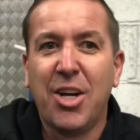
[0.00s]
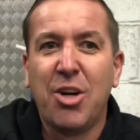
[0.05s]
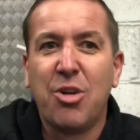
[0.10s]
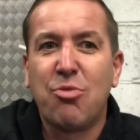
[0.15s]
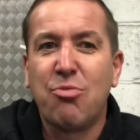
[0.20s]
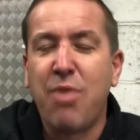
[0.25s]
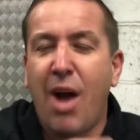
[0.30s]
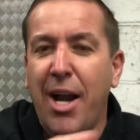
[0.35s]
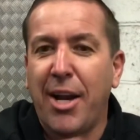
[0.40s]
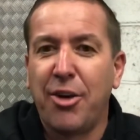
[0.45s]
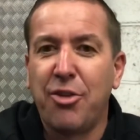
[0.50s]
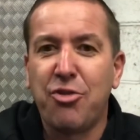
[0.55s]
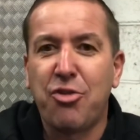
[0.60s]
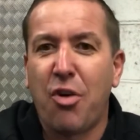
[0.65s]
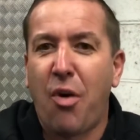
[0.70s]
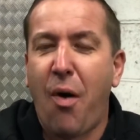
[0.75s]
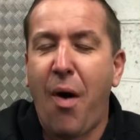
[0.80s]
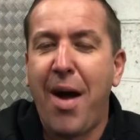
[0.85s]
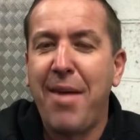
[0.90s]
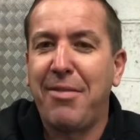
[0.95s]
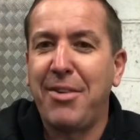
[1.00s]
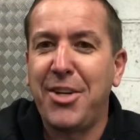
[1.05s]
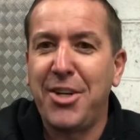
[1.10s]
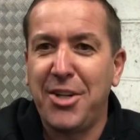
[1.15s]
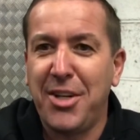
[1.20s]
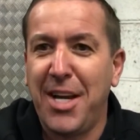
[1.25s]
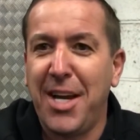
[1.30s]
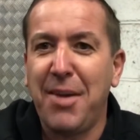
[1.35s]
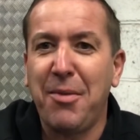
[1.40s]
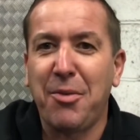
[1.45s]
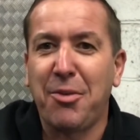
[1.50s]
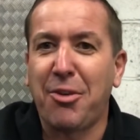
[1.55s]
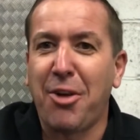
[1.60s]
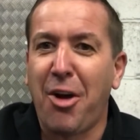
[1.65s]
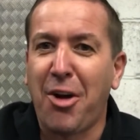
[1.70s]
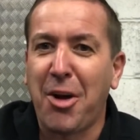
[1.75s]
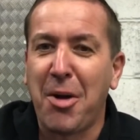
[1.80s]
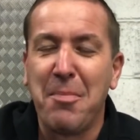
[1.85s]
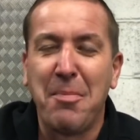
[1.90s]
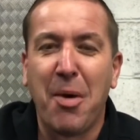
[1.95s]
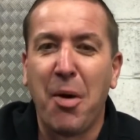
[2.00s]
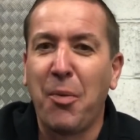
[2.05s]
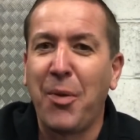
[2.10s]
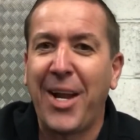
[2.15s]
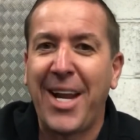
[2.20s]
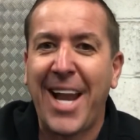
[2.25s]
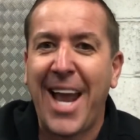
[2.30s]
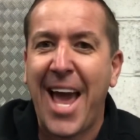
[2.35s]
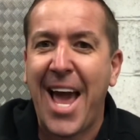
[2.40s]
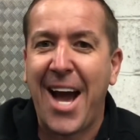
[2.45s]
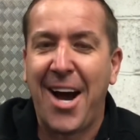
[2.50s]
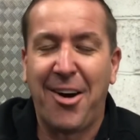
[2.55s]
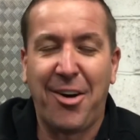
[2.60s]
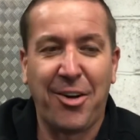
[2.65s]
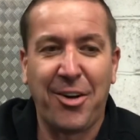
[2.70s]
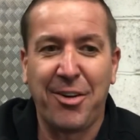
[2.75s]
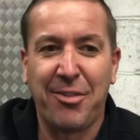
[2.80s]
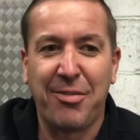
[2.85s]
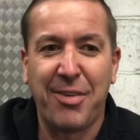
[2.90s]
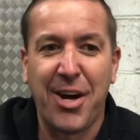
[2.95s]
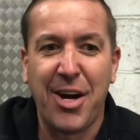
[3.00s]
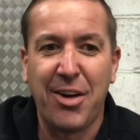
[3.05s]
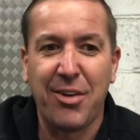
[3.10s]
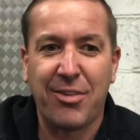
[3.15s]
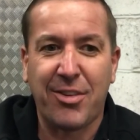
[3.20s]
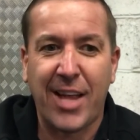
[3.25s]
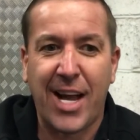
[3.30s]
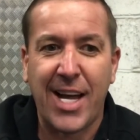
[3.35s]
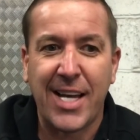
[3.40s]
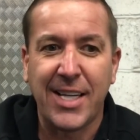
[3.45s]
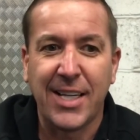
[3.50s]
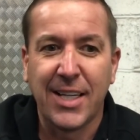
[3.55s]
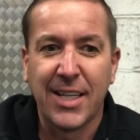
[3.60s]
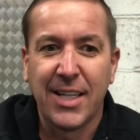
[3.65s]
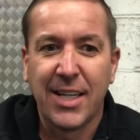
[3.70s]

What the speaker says: run and drive, and it was like a morning out on a Thursday.